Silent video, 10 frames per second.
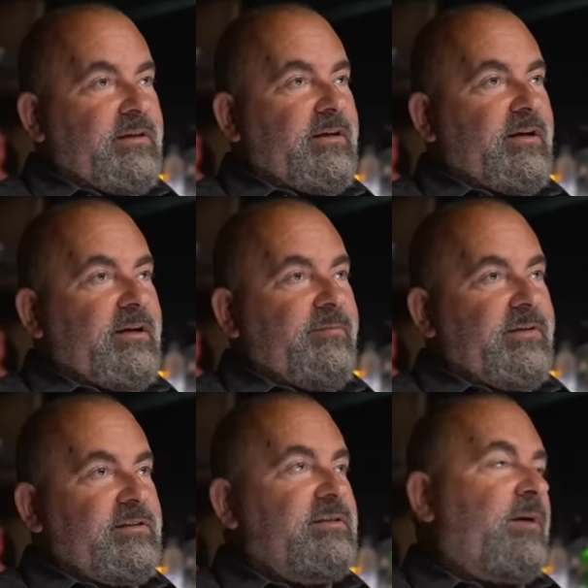Um,
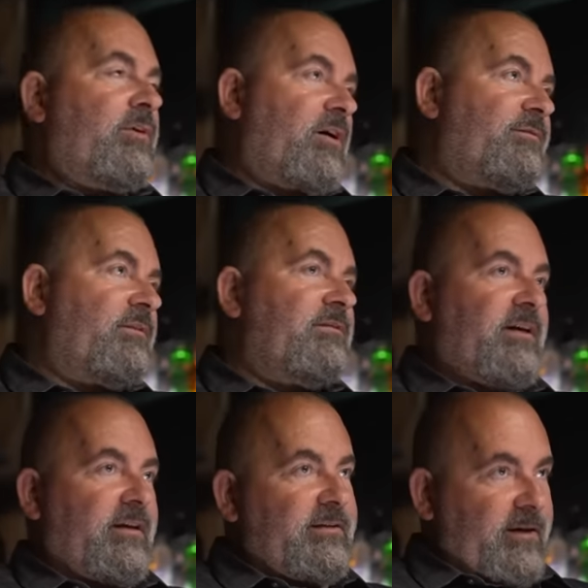this is coming off a
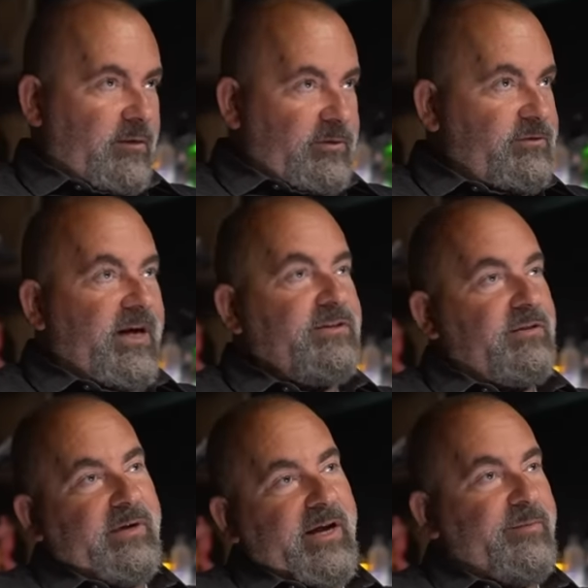kind of the terrible tragedy
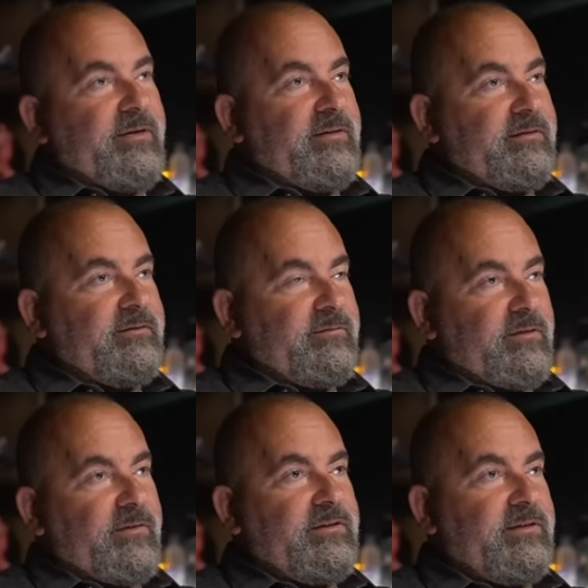what happened in a, one
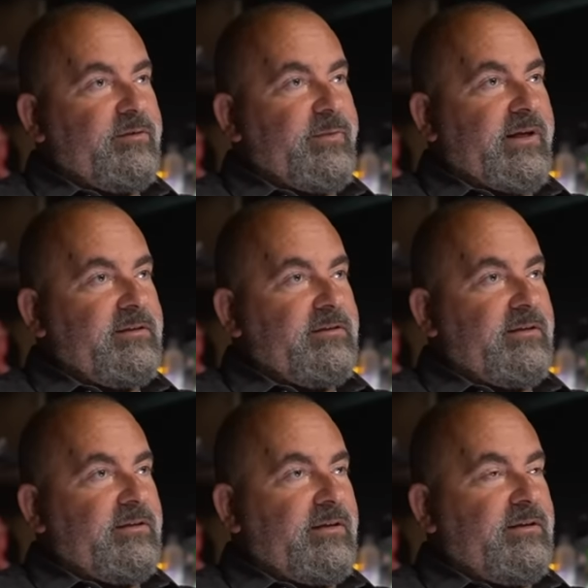of our sister bases
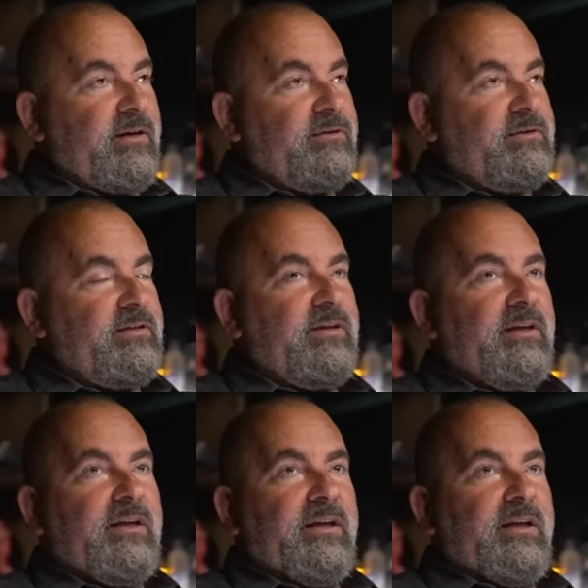in, in Khost
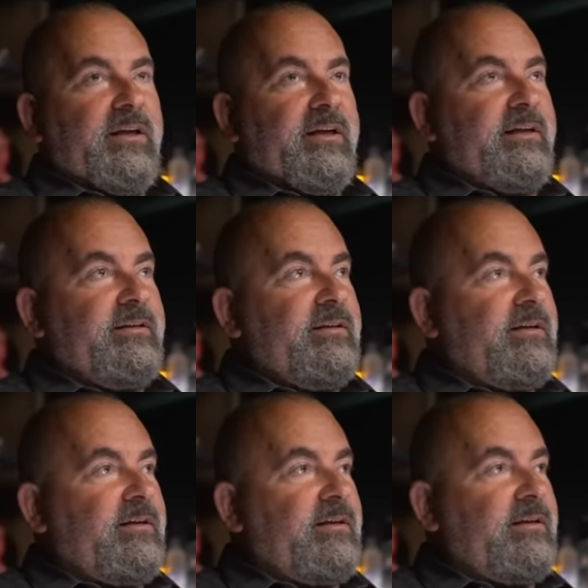uh, in uh,